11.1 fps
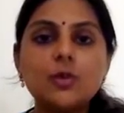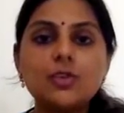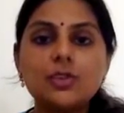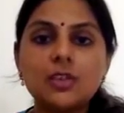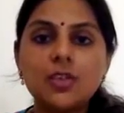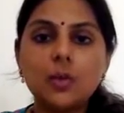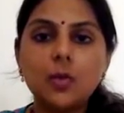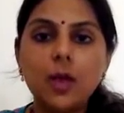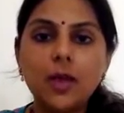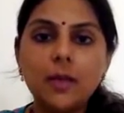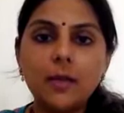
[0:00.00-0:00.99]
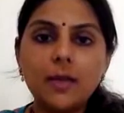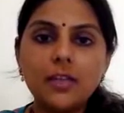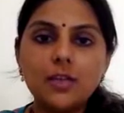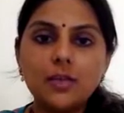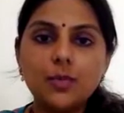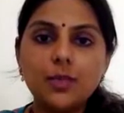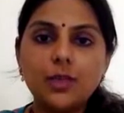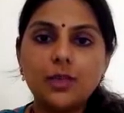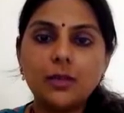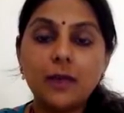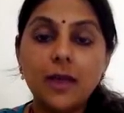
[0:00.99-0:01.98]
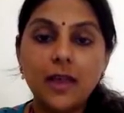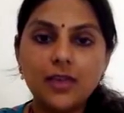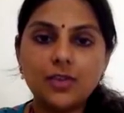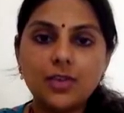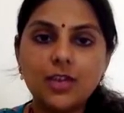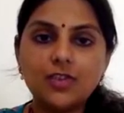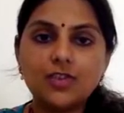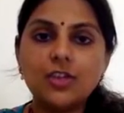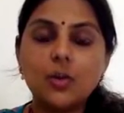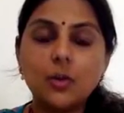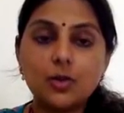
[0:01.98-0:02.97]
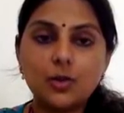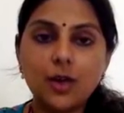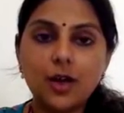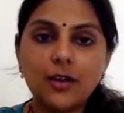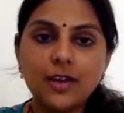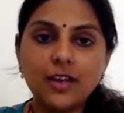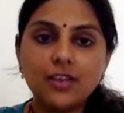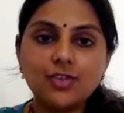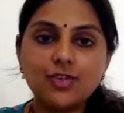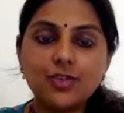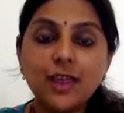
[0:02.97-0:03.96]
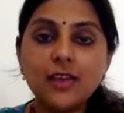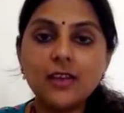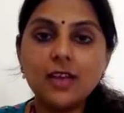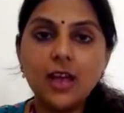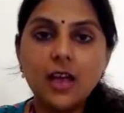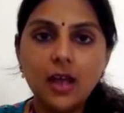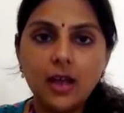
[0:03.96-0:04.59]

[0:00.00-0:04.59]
which is a requirement with my education and also are in trend?